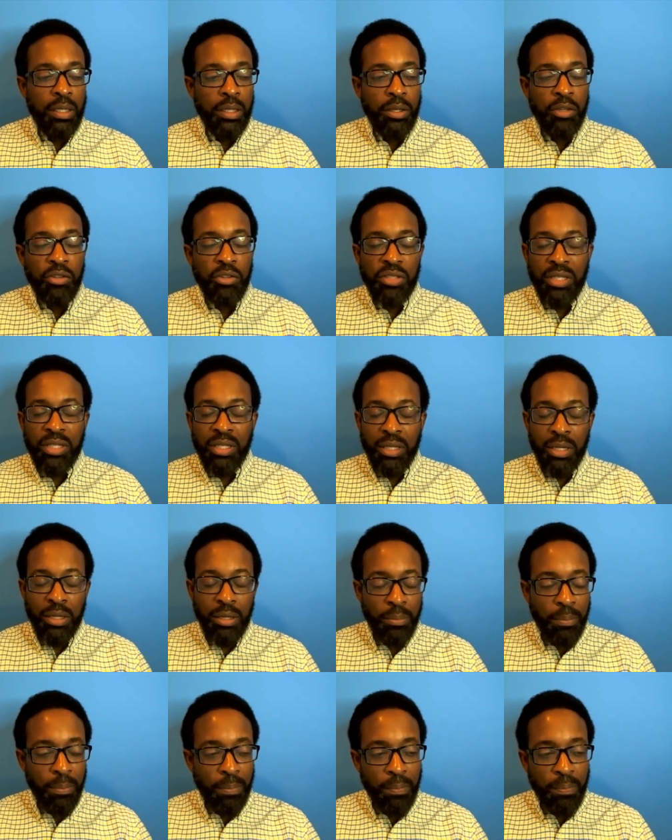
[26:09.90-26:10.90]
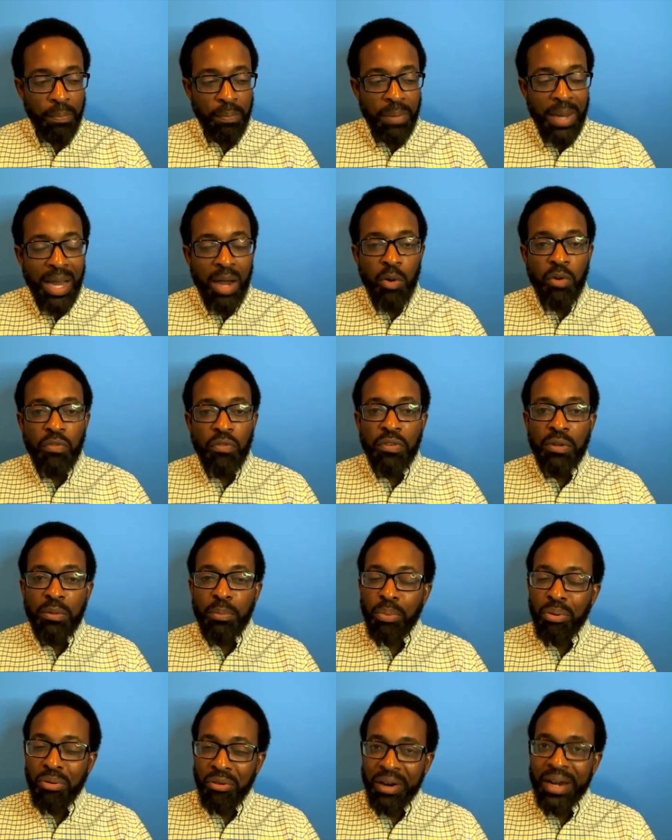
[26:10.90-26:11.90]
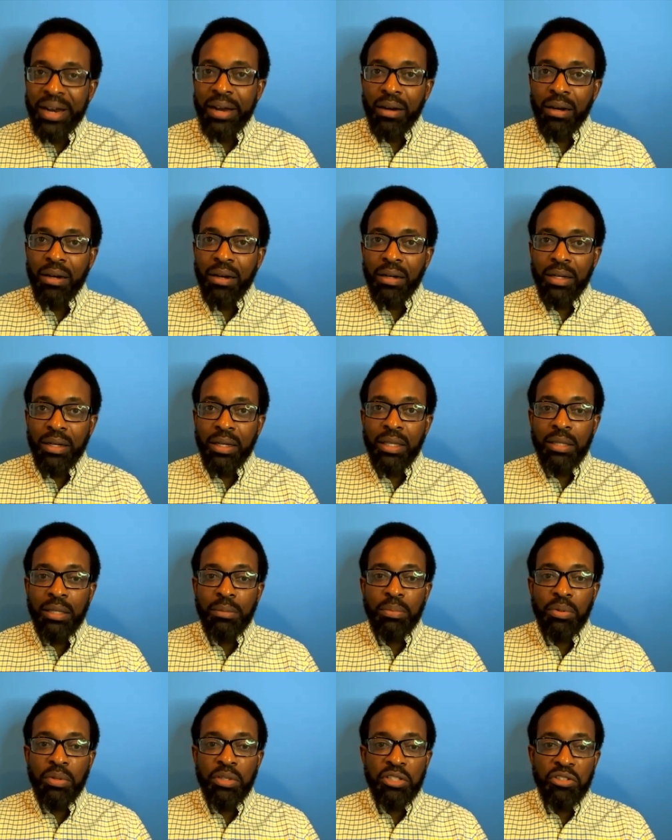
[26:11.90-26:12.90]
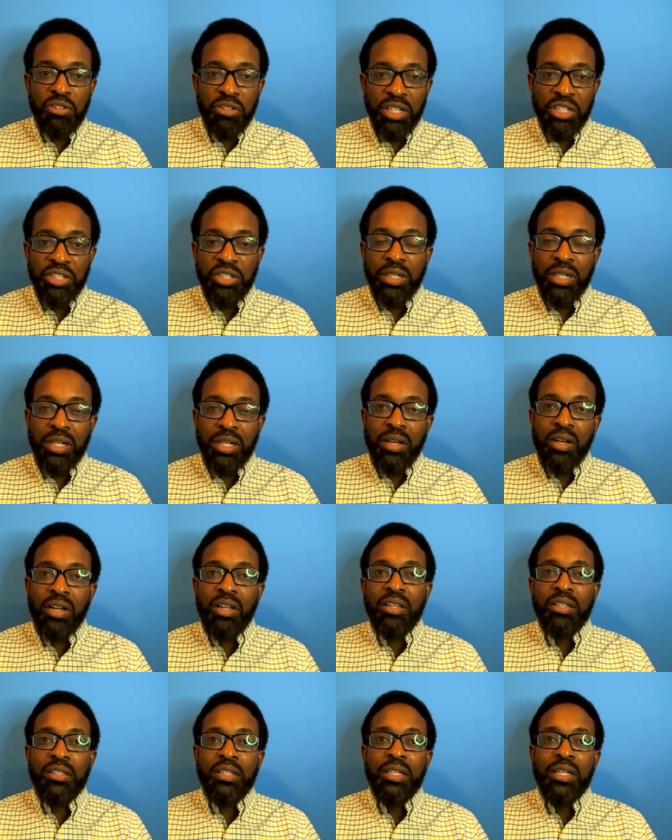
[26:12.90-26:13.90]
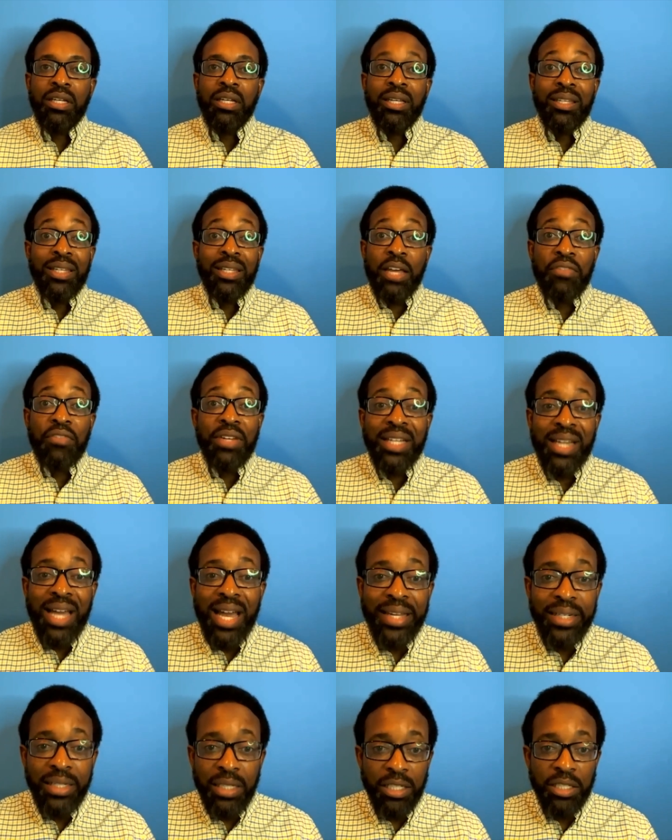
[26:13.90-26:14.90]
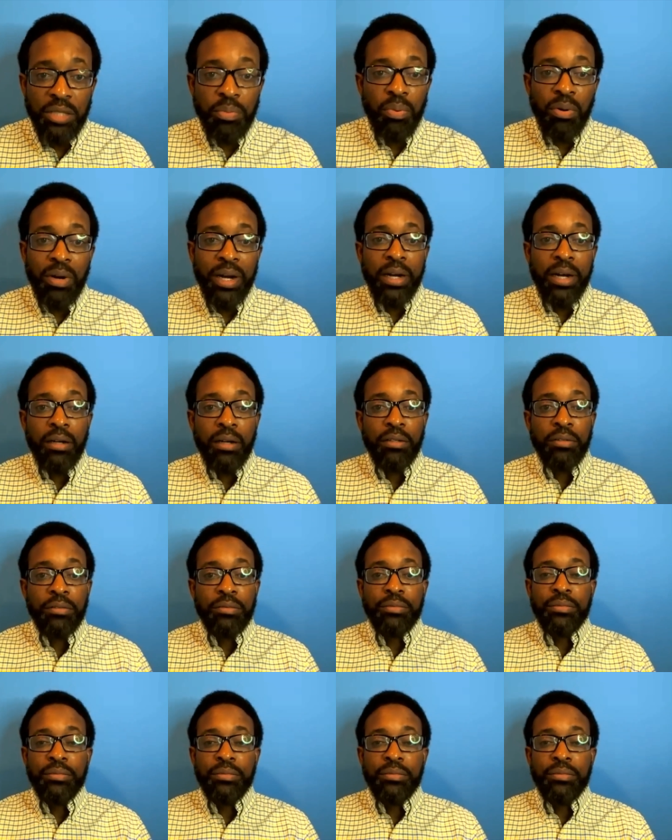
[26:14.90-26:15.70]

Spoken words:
There's a powerful prayer in the Buddhist tradition called love and kindness prayer.